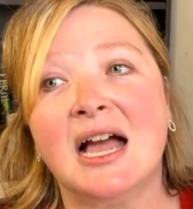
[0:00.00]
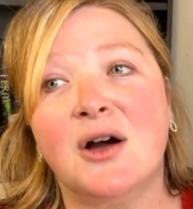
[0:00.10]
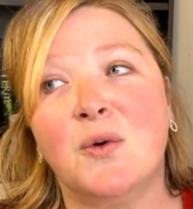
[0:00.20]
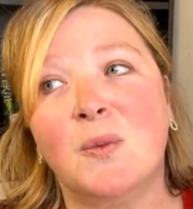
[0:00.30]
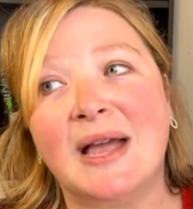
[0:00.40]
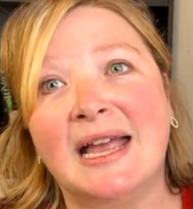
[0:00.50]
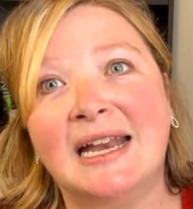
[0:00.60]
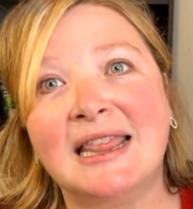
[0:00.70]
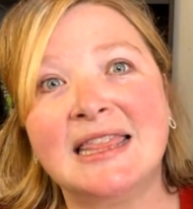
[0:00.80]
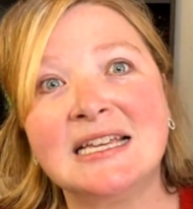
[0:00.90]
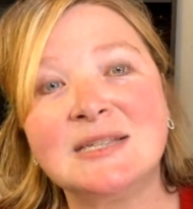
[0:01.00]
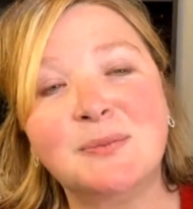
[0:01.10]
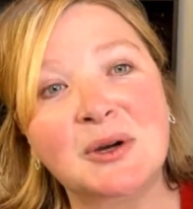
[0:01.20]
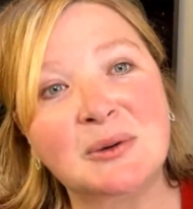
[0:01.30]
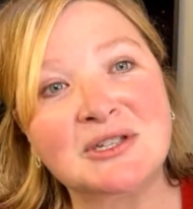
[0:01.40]
When this
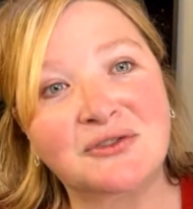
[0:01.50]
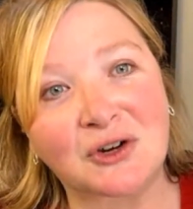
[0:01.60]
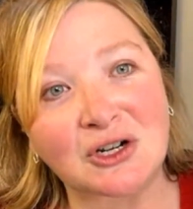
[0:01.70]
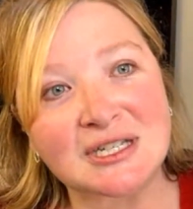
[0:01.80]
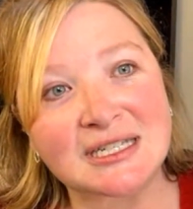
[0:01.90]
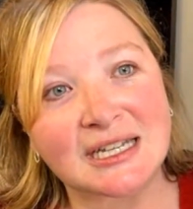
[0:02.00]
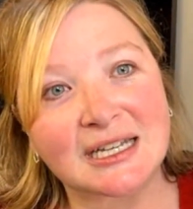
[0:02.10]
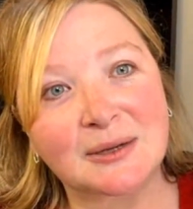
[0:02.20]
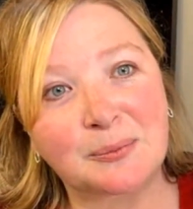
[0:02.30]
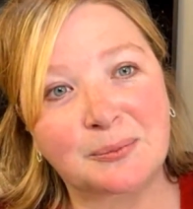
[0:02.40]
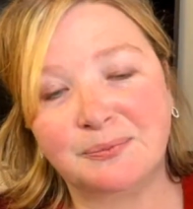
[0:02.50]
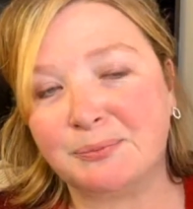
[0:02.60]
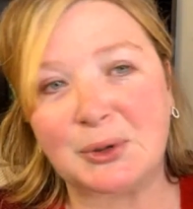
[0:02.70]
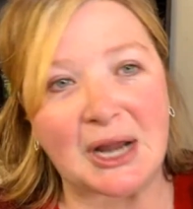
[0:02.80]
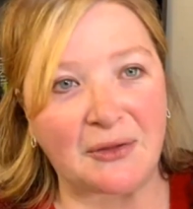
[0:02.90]
book was first
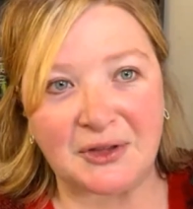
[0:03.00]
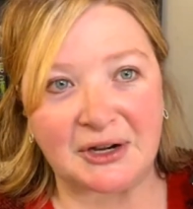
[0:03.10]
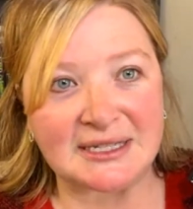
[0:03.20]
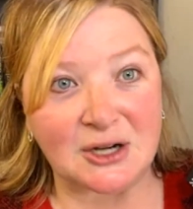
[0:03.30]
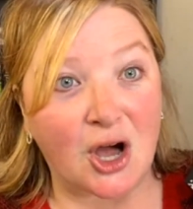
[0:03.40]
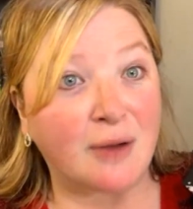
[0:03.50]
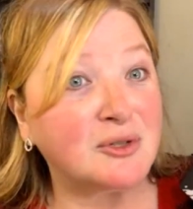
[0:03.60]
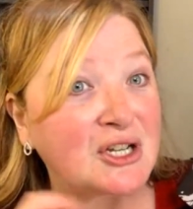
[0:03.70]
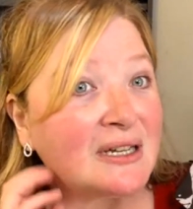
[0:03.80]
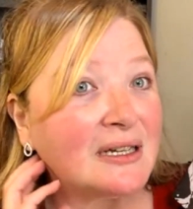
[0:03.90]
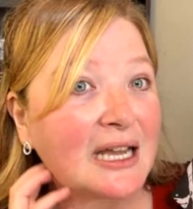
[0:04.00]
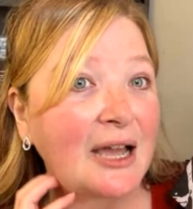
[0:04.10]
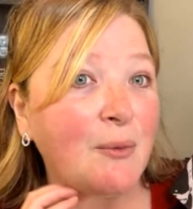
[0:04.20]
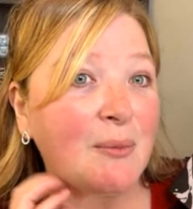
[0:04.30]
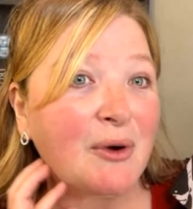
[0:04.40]
put out there as an option at
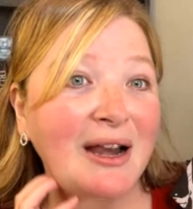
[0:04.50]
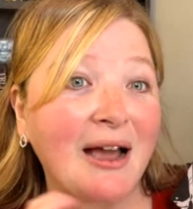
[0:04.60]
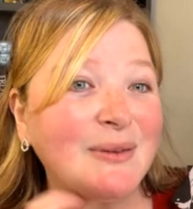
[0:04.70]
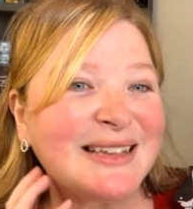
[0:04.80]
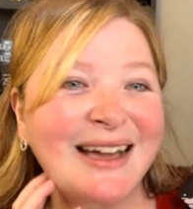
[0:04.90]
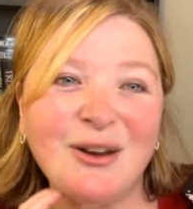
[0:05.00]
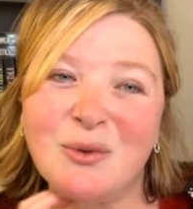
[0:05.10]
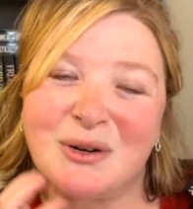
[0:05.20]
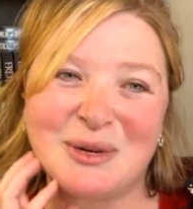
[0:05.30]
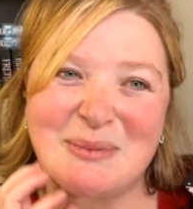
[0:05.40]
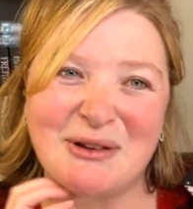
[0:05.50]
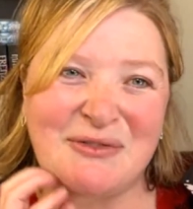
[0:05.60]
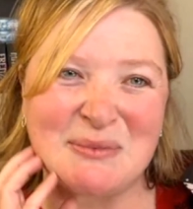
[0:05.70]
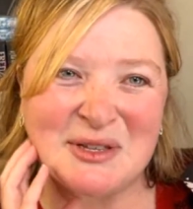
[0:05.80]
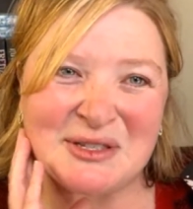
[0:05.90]
one point, I was like, I don't want to read about a
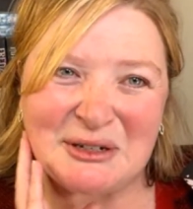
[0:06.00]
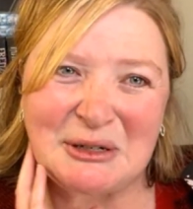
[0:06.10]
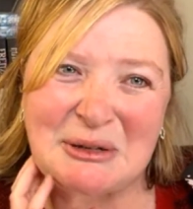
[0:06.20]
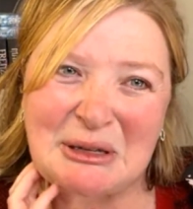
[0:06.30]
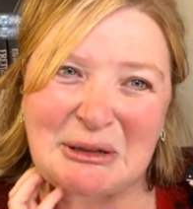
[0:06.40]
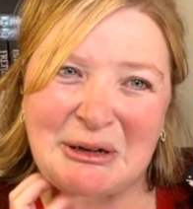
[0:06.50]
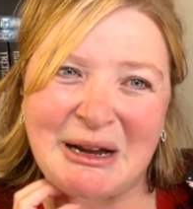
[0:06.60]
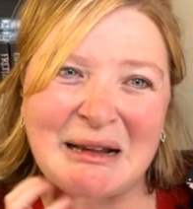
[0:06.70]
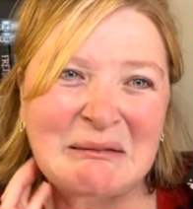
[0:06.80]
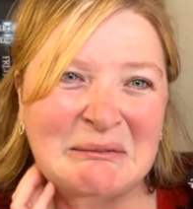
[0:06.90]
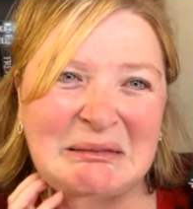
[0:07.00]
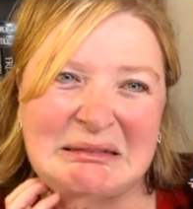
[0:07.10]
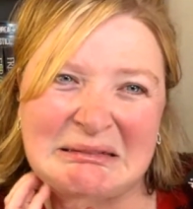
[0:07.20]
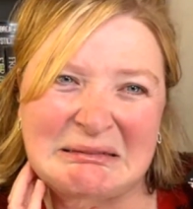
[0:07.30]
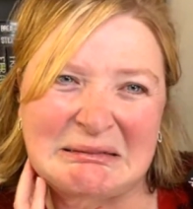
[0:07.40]
female serial killer.
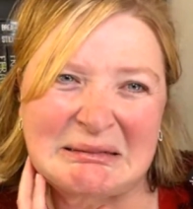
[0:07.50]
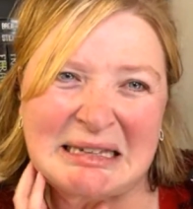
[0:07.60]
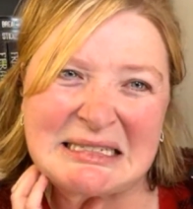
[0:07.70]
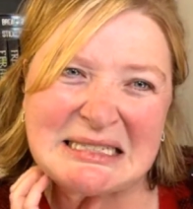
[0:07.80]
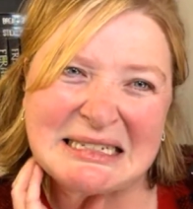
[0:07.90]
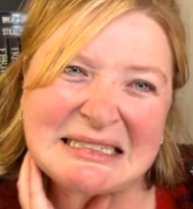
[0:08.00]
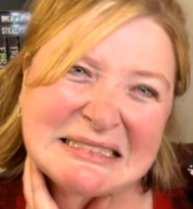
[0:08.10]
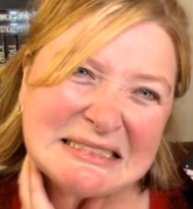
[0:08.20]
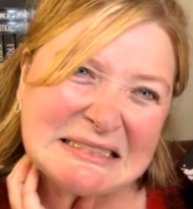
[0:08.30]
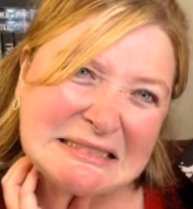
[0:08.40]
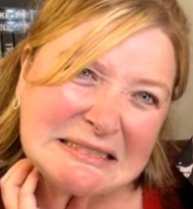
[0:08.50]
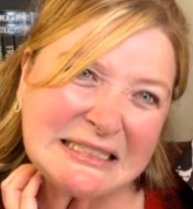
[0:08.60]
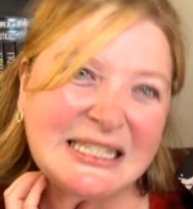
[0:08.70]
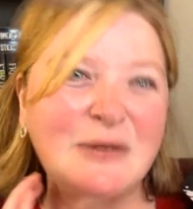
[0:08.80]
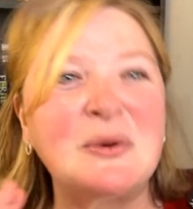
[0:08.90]
It's
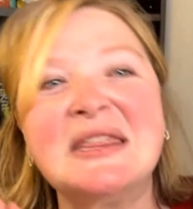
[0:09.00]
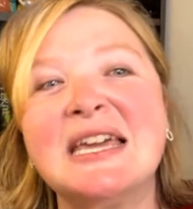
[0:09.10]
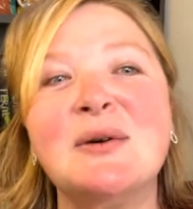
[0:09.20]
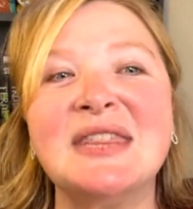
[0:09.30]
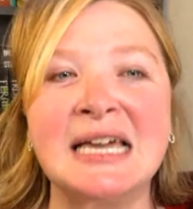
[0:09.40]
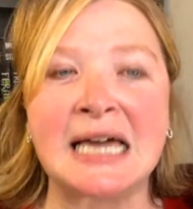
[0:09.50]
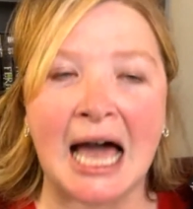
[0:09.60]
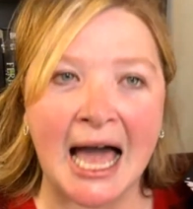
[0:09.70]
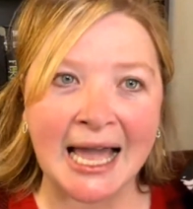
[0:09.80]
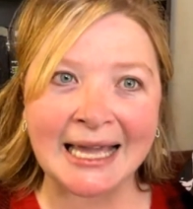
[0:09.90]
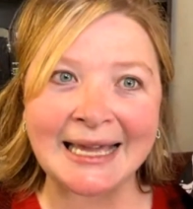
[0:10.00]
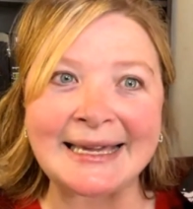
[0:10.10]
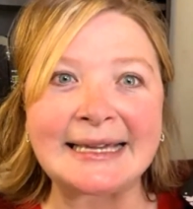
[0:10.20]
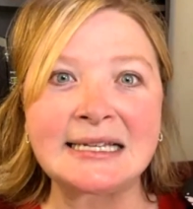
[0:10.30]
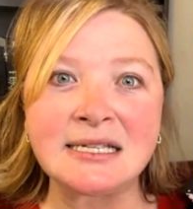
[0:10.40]
like one thing when the guy
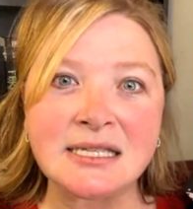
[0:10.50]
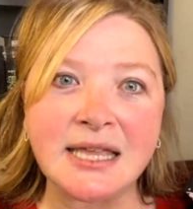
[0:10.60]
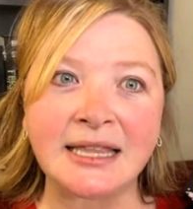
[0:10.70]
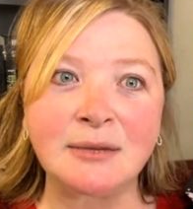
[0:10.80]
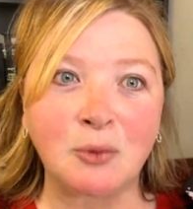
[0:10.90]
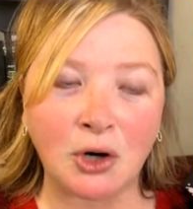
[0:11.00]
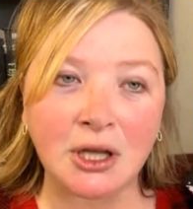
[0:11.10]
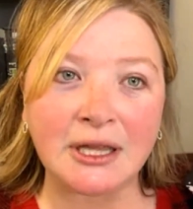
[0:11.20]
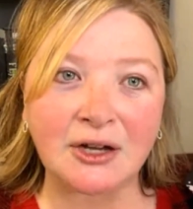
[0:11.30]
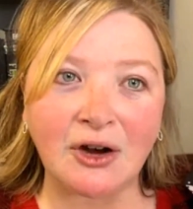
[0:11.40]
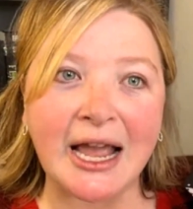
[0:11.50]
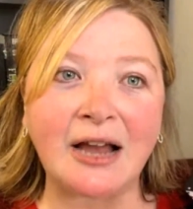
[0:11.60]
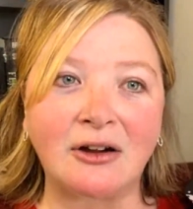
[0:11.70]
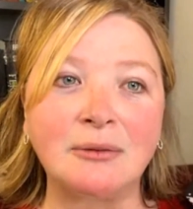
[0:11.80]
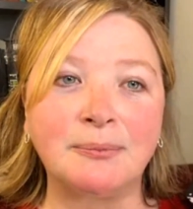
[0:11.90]
is like the morally gray
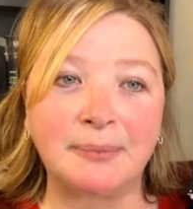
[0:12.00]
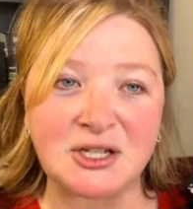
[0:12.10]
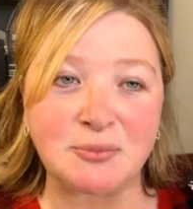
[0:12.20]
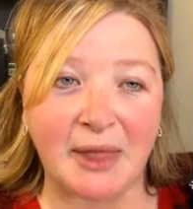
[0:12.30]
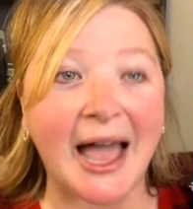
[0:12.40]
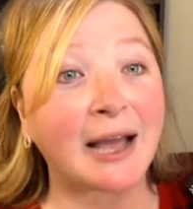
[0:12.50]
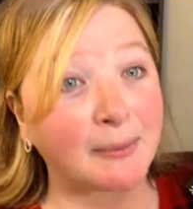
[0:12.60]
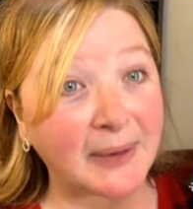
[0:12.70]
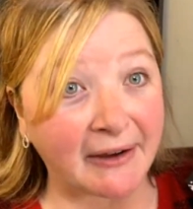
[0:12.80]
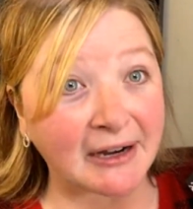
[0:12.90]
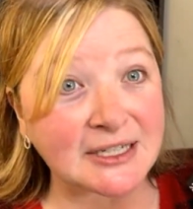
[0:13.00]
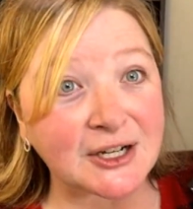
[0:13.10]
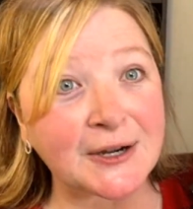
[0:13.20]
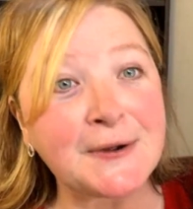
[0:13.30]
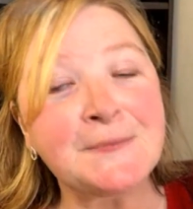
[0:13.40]
or pitch black
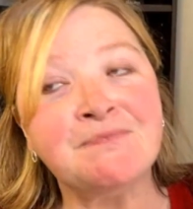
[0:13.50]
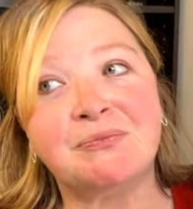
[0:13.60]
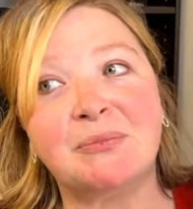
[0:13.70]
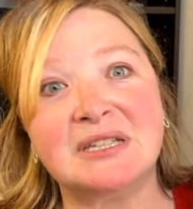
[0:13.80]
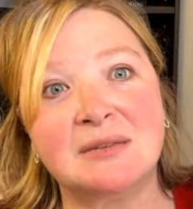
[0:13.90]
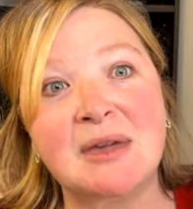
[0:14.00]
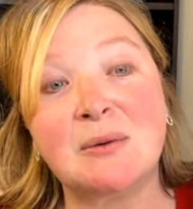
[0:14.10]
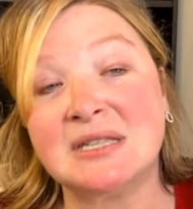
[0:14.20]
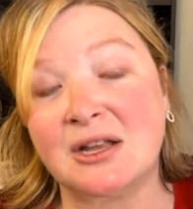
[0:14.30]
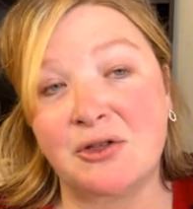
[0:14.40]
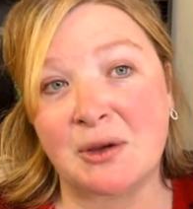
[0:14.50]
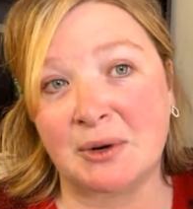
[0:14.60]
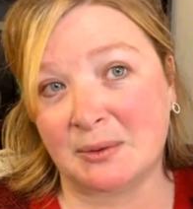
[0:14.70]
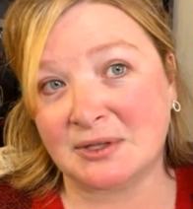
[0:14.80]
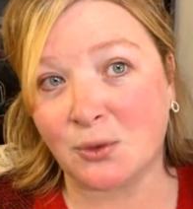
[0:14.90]
character, but to me it was another thing when
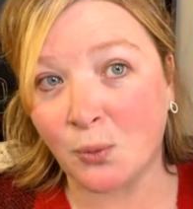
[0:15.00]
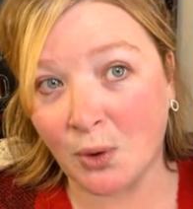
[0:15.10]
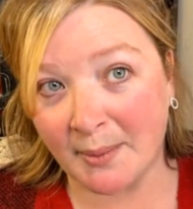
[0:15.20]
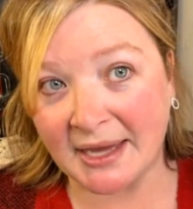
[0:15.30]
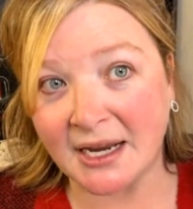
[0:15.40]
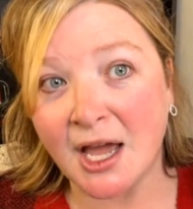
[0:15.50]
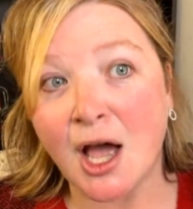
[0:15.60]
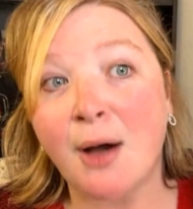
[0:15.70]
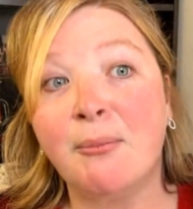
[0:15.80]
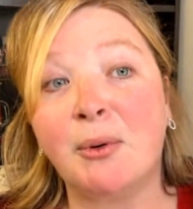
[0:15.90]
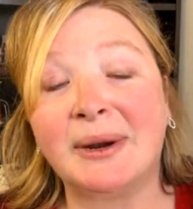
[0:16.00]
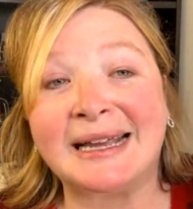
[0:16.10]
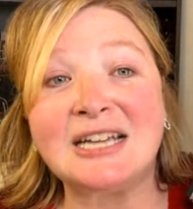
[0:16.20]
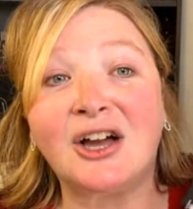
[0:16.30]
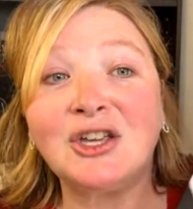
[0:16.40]
it was the woman. But when I
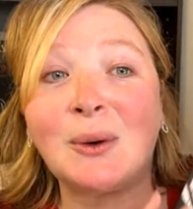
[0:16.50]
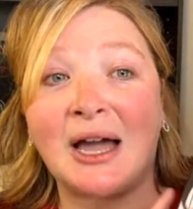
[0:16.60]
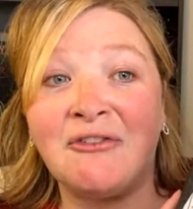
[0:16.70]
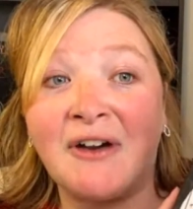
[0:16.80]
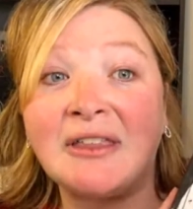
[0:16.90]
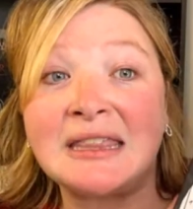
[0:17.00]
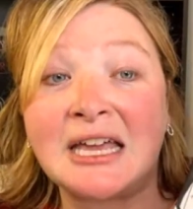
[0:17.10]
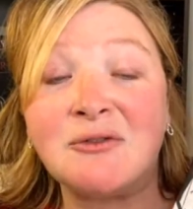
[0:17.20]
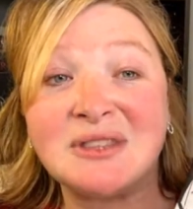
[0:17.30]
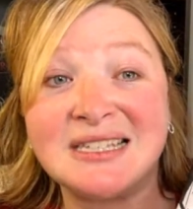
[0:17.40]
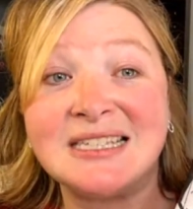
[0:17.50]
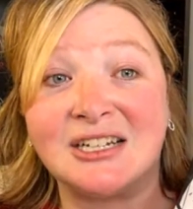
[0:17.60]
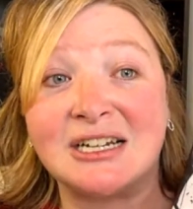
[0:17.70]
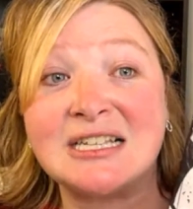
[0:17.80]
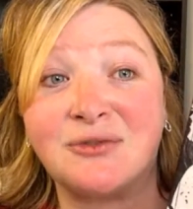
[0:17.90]
tell you I fell in love with the
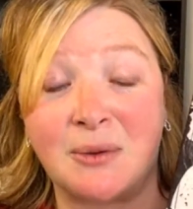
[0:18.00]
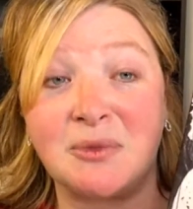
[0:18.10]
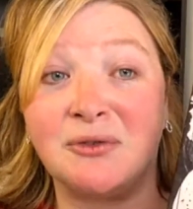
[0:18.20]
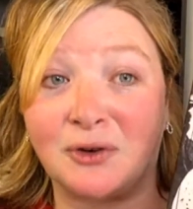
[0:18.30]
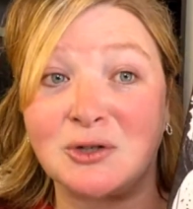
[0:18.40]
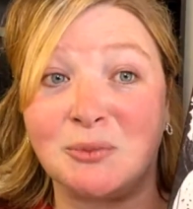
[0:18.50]
series from the first